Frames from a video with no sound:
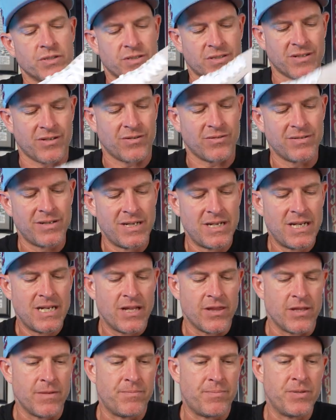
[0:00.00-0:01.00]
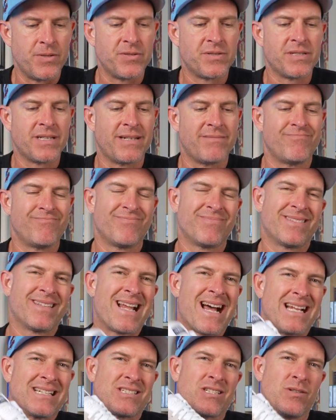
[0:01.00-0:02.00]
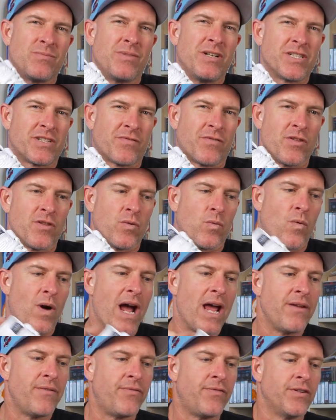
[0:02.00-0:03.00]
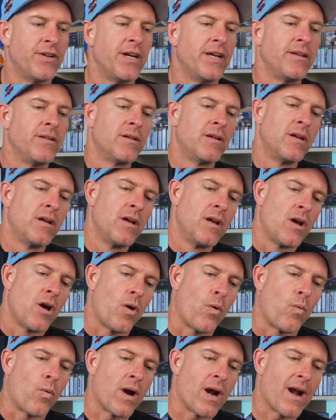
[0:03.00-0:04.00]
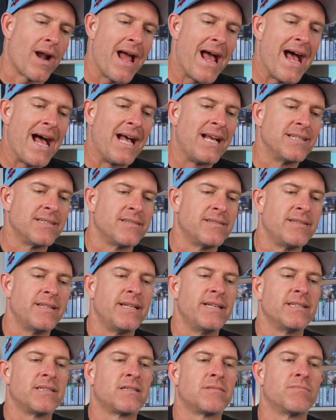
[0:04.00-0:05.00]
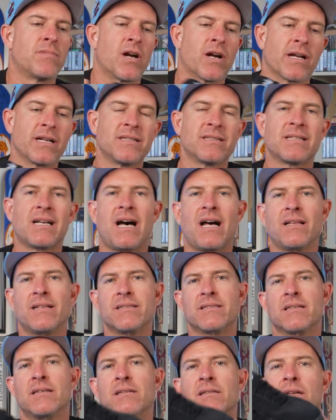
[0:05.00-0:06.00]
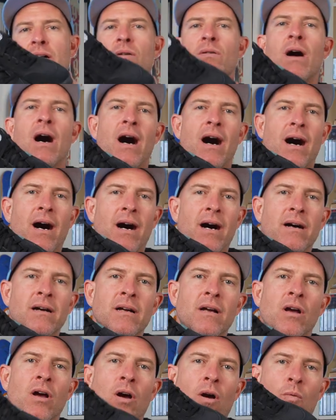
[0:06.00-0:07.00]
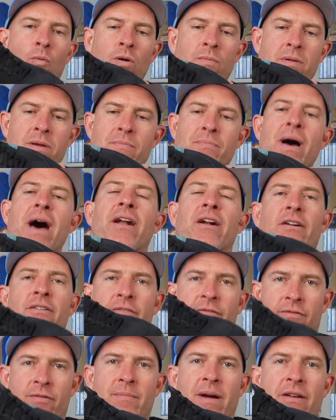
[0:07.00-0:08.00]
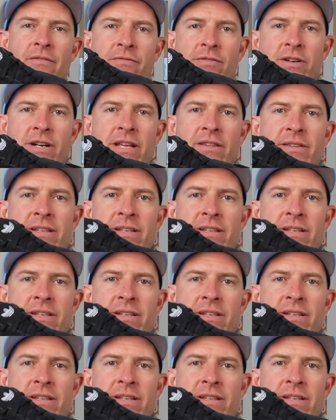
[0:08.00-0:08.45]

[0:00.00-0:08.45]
So the Busenitz, not so much for the wide foot, whereas this Mark Gonzalez Aloha would be better for my foot.